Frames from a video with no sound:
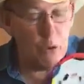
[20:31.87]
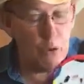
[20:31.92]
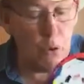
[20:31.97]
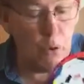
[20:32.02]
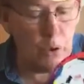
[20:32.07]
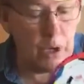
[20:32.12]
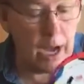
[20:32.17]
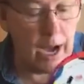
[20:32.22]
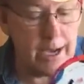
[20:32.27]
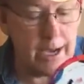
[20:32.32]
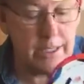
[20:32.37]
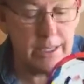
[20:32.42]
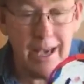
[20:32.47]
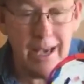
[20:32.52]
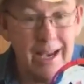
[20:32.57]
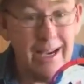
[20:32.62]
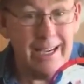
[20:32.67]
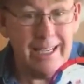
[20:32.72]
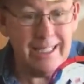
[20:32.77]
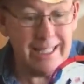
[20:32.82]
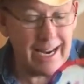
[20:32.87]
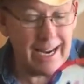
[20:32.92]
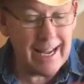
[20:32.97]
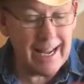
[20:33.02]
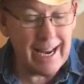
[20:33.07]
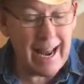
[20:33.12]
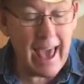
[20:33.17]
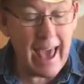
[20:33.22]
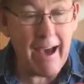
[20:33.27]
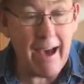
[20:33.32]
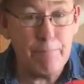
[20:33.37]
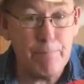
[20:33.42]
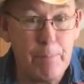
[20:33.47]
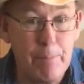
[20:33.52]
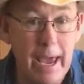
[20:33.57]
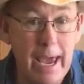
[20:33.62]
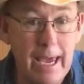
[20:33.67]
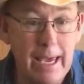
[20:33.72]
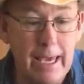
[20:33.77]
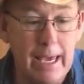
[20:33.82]
cool, guys, because I didn't have
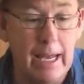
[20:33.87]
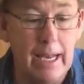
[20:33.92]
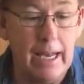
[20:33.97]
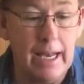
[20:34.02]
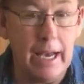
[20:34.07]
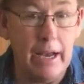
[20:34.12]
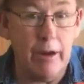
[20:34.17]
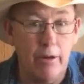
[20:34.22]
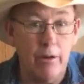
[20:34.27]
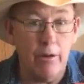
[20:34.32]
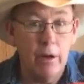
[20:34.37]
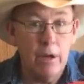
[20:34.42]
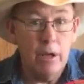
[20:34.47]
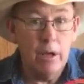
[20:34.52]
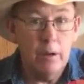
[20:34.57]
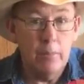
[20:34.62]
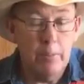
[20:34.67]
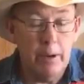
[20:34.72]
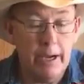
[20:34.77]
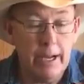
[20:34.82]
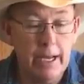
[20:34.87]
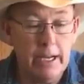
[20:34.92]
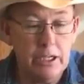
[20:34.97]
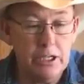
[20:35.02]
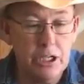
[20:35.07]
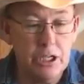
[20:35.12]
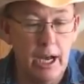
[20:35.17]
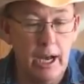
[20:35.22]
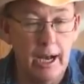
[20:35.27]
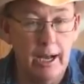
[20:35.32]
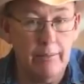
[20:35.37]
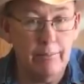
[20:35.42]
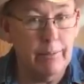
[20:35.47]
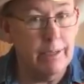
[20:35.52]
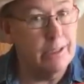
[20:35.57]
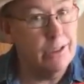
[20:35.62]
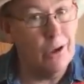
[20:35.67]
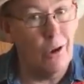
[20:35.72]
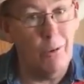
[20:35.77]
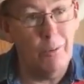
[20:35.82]
pink in here, but it uh,
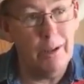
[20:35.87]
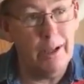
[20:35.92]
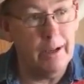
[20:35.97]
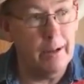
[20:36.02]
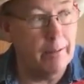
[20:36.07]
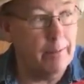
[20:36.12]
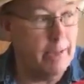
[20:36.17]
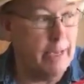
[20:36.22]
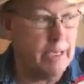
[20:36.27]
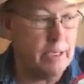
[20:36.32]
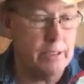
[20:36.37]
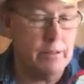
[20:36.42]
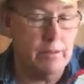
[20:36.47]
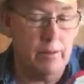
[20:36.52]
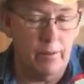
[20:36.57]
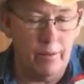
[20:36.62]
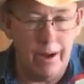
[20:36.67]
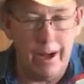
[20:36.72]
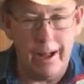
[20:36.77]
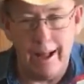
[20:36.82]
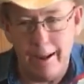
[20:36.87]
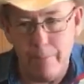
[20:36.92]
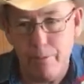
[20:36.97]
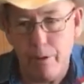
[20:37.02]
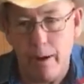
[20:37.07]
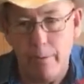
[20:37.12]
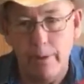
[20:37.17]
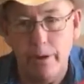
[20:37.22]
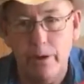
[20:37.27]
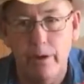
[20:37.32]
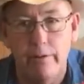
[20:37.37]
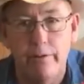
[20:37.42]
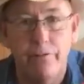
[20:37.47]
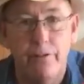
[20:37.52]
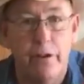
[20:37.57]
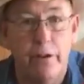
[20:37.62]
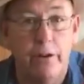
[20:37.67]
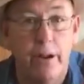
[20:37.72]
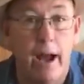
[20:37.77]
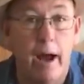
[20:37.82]
it told me to mix. Well, I probably could
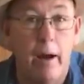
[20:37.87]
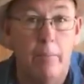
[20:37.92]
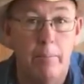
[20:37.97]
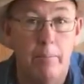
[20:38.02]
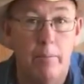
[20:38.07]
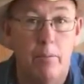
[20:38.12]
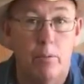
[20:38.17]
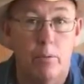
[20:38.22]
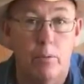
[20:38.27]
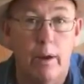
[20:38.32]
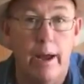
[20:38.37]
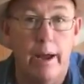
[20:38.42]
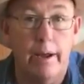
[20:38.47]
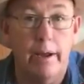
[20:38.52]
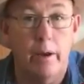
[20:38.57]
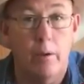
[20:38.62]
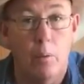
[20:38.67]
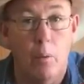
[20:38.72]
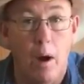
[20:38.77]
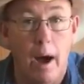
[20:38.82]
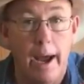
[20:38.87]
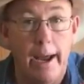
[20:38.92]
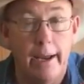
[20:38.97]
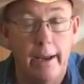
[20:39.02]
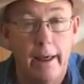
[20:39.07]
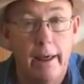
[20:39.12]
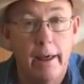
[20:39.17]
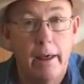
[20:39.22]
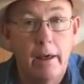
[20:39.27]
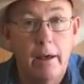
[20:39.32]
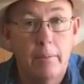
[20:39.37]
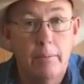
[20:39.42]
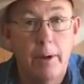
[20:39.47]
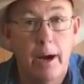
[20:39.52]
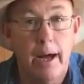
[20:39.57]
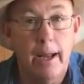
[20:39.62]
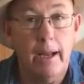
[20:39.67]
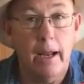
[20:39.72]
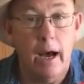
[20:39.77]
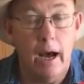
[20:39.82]
have figured out red and white,
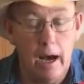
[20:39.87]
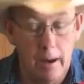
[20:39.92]
but